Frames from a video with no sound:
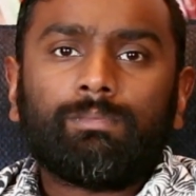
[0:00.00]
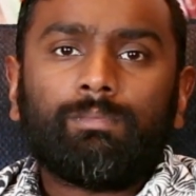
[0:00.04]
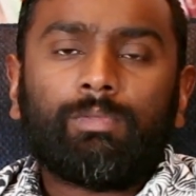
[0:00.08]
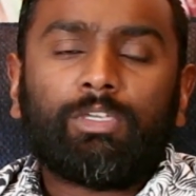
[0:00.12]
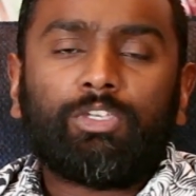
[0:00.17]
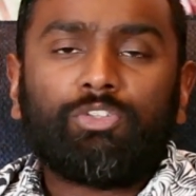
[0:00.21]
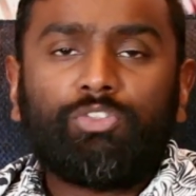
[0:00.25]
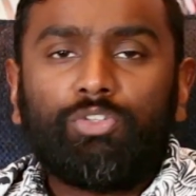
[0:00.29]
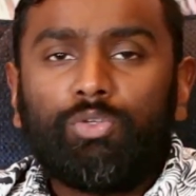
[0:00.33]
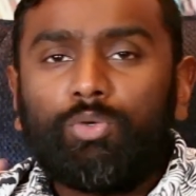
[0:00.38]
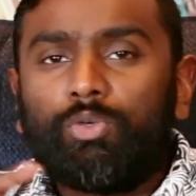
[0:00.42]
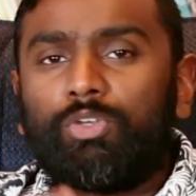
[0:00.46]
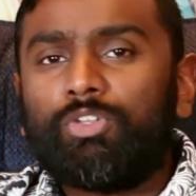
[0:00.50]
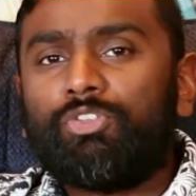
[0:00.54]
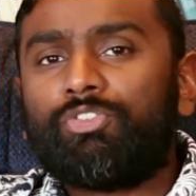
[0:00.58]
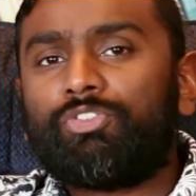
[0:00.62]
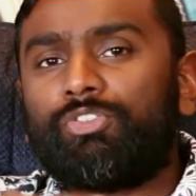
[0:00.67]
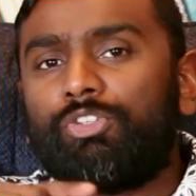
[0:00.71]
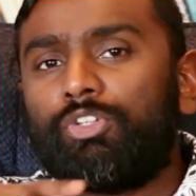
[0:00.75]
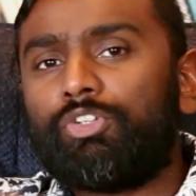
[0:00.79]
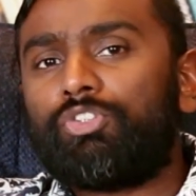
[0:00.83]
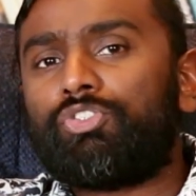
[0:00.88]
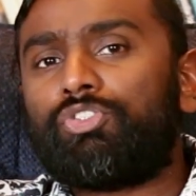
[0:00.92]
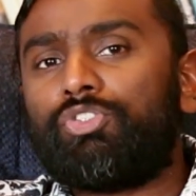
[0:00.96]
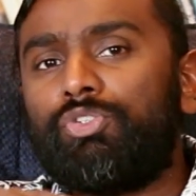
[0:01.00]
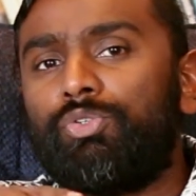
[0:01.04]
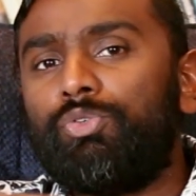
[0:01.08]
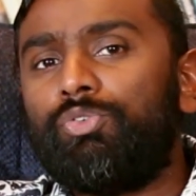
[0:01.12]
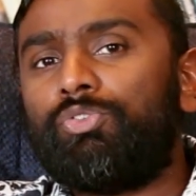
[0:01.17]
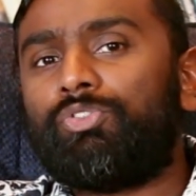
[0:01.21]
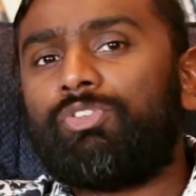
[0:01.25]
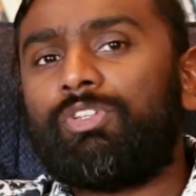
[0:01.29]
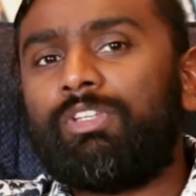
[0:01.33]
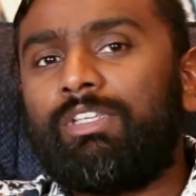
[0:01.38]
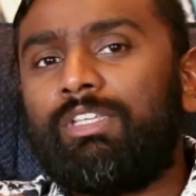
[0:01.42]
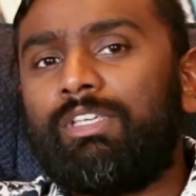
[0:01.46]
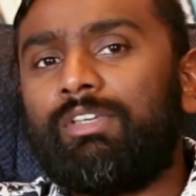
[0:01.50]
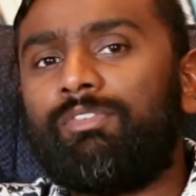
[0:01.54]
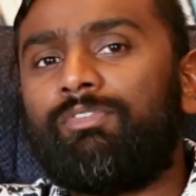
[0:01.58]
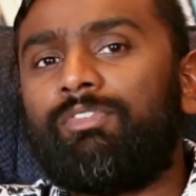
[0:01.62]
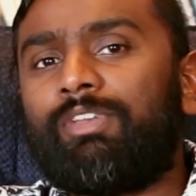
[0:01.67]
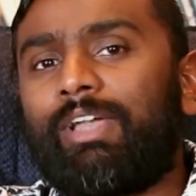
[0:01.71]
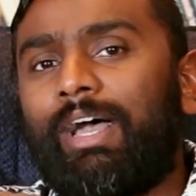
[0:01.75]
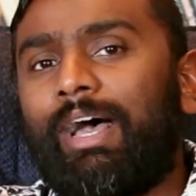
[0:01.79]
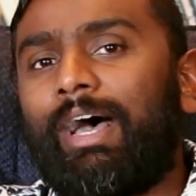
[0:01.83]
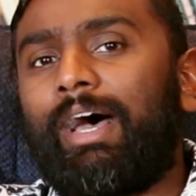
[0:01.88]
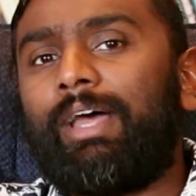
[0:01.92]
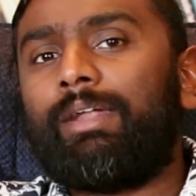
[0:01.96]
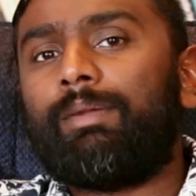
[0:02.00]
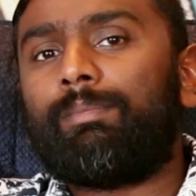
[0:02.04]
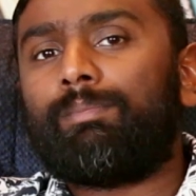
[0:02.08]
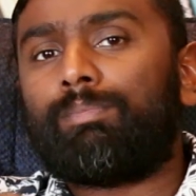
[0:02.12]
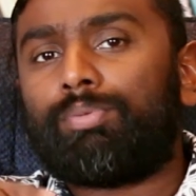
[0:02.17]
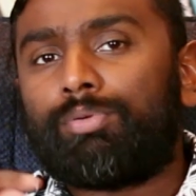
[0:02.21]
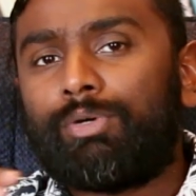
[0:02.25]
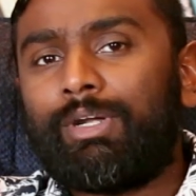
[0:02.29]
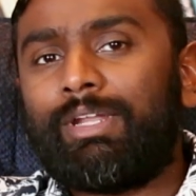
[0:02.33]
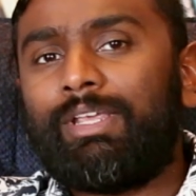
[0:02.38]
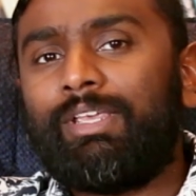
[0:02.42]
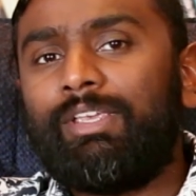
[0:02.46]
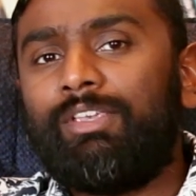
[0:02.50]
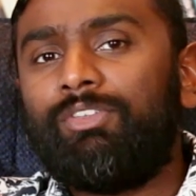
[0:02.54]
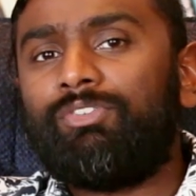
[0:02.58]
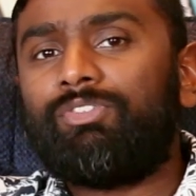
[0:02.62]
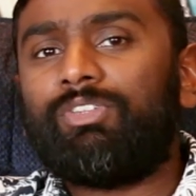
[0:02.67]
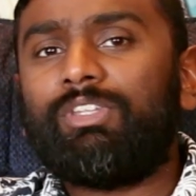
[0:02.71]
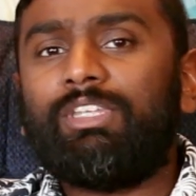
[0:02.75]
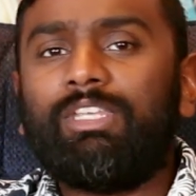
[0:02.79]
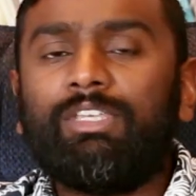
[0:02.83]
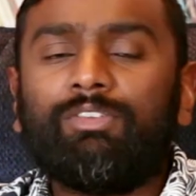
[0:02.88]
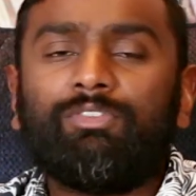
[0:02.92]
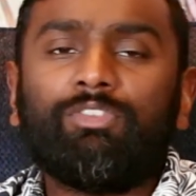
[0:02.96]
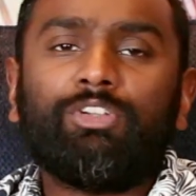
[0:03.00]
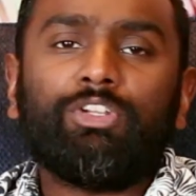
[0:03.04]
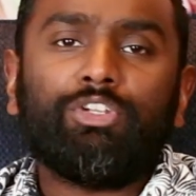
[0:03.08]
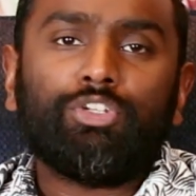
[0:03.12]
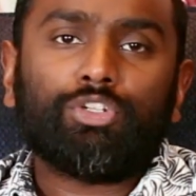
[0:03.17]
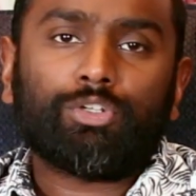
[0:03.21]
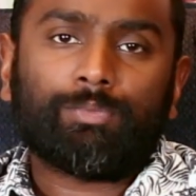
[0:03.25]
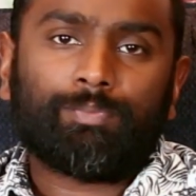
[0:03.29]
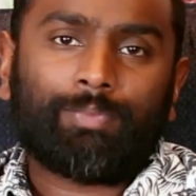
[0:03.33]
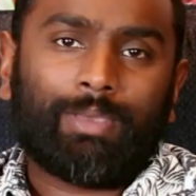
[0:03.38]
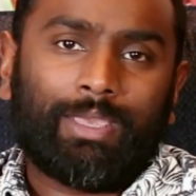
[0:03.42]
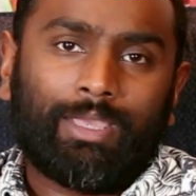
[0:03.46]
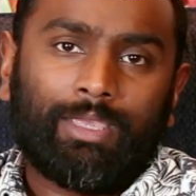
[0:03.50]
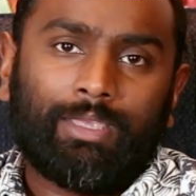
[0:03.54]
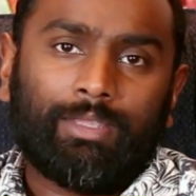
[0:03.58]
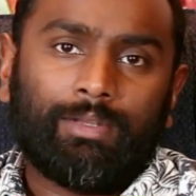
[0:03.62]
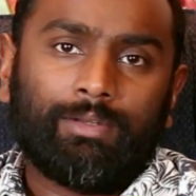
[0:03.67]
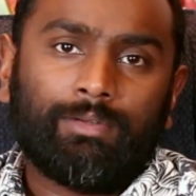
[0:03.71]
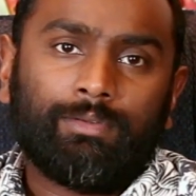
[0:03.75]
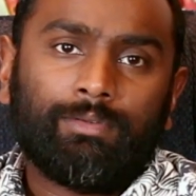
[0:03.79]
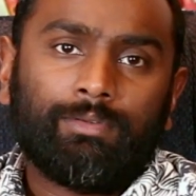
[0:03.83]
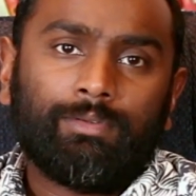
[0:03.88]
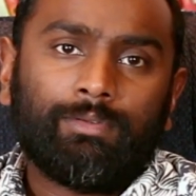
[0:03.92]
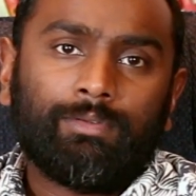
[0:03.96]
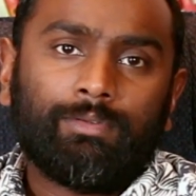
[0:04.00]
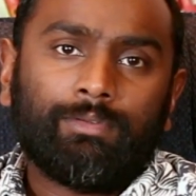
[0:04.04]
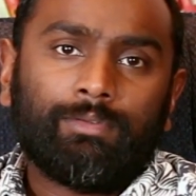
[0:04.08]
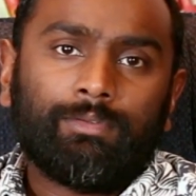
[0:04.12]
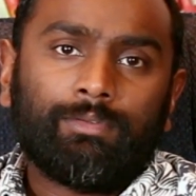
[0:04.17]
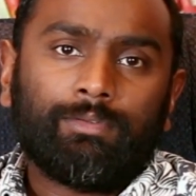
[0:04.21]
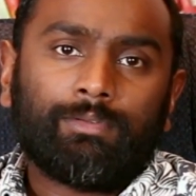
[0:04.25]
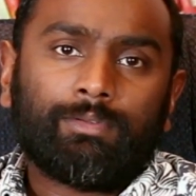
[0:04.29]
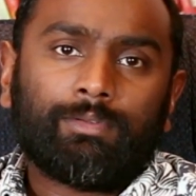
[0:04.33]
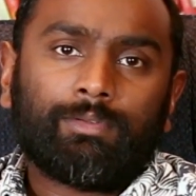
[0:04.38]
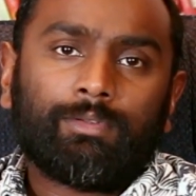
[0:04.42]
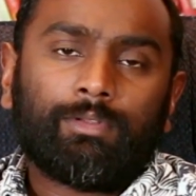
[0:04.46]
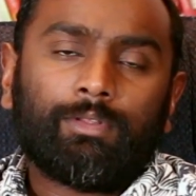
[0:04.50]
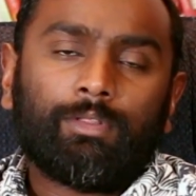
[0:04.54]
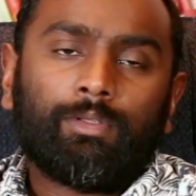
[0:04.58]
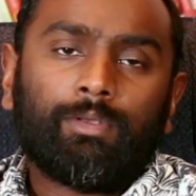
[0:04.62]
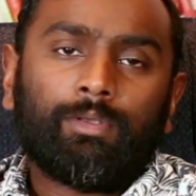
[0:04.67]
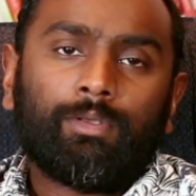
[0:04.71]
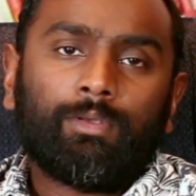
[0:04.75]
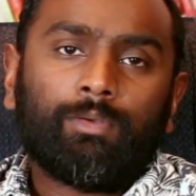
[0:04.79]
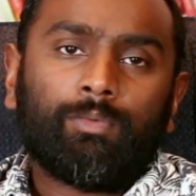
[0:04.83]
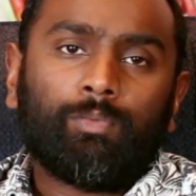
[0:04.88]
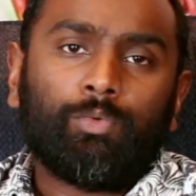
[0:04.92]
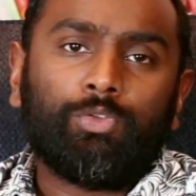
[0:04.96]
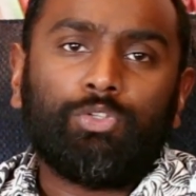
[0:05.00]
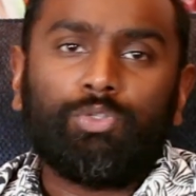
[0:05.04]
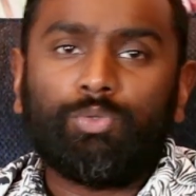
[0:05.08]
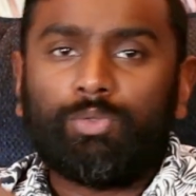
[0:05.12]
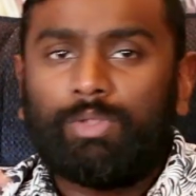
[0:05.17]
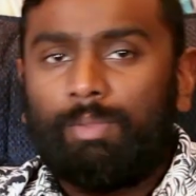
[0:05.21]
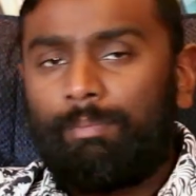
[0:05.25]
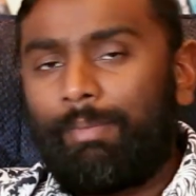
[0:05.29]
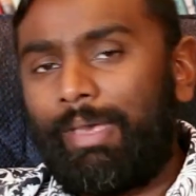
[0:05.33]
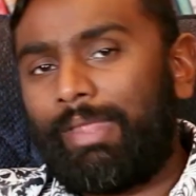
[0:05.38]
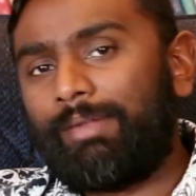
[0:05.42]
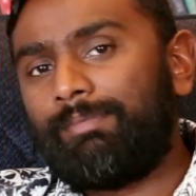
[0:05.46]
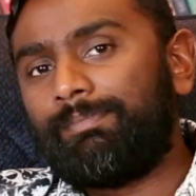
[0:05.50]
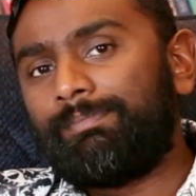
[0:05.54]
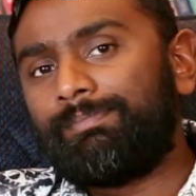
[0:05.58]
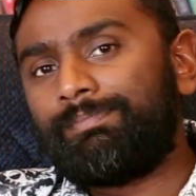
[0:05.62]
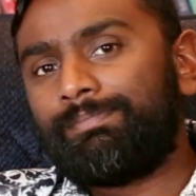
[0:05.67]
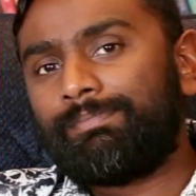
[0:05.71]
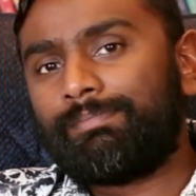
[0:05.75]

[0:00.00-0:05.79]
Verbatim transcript: Because you can still choose to give God praise even in your pain when you lament.